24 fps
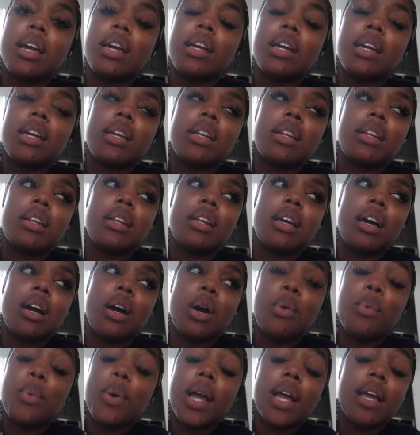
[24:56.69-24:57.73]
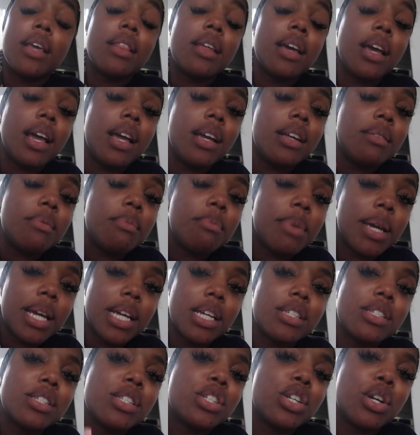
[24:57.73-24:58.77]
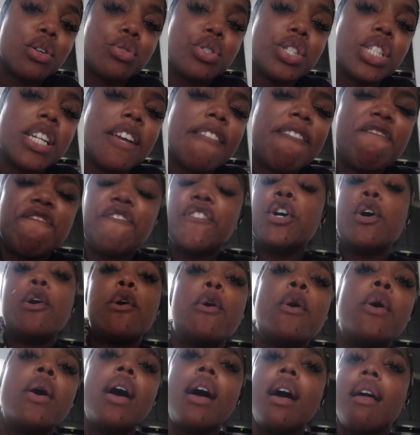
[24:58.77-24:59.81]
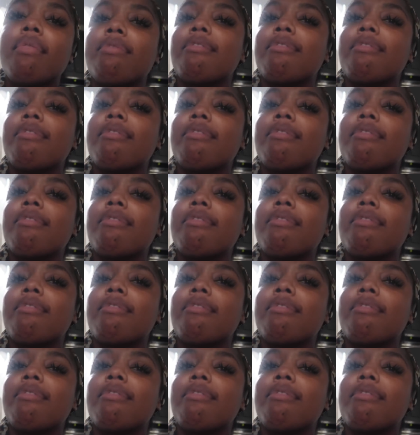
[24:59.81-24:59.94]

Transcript: in a way that makes Yoshi feel